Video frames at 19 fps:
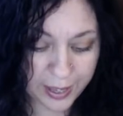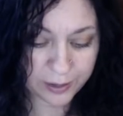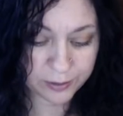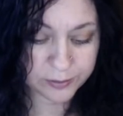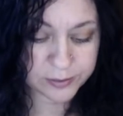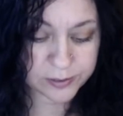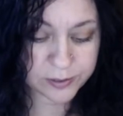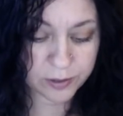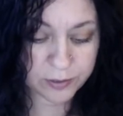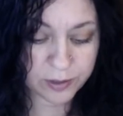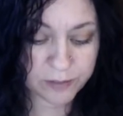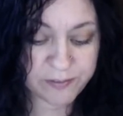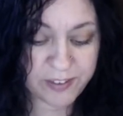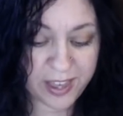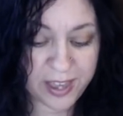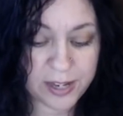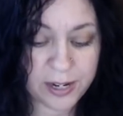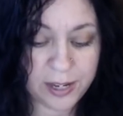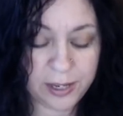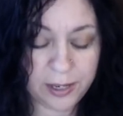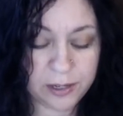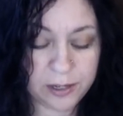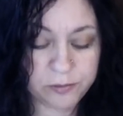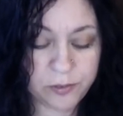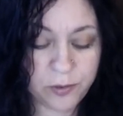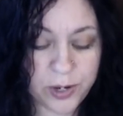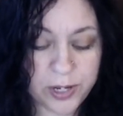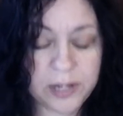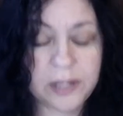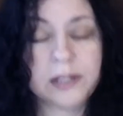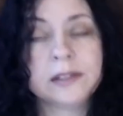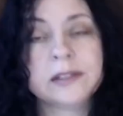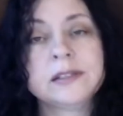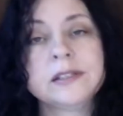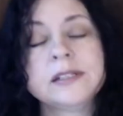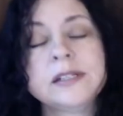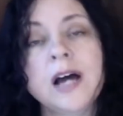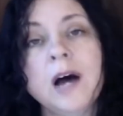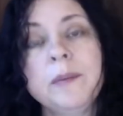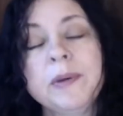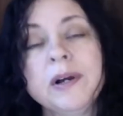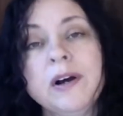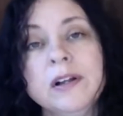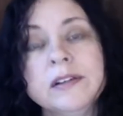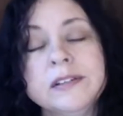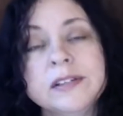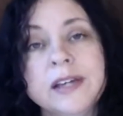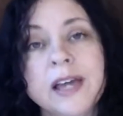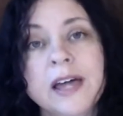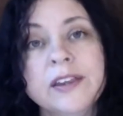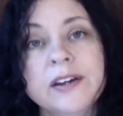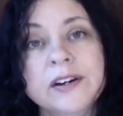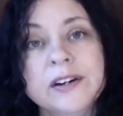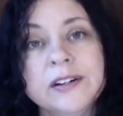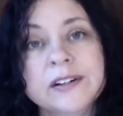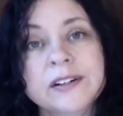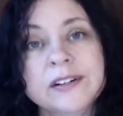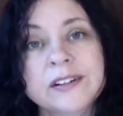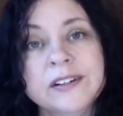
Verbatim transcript: And so the evading and avoiding the topic altogether,